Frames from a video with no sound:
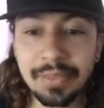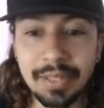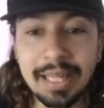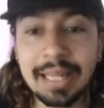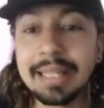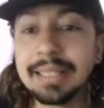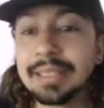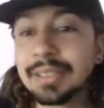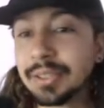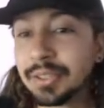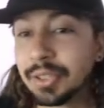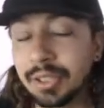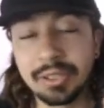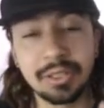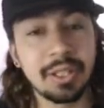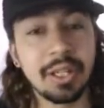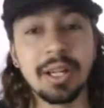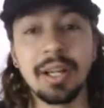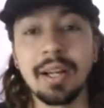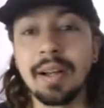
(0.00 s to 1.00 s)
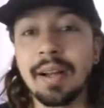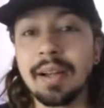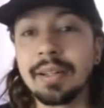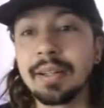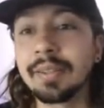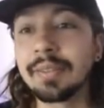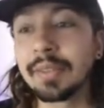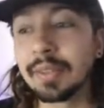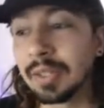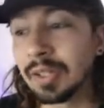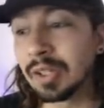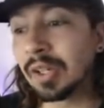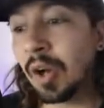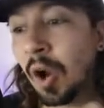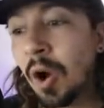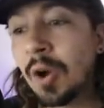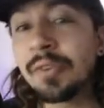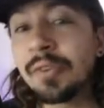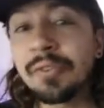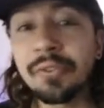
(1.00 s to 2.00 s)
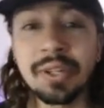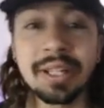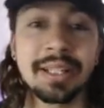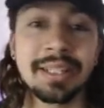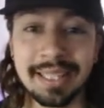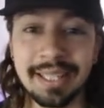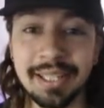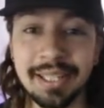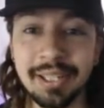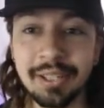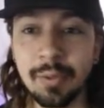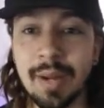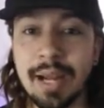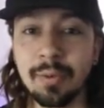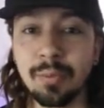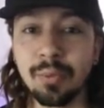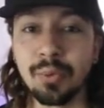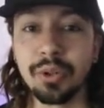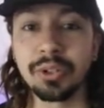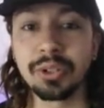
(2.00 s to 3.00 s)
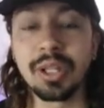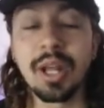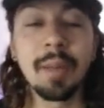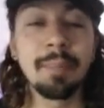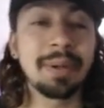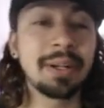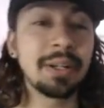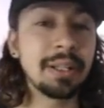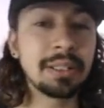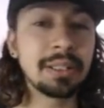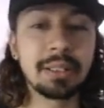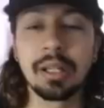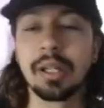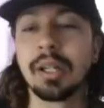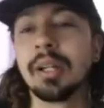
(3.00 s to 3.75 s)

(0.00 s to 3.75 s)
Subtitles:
is just gonna hopefully continue the way it was, because,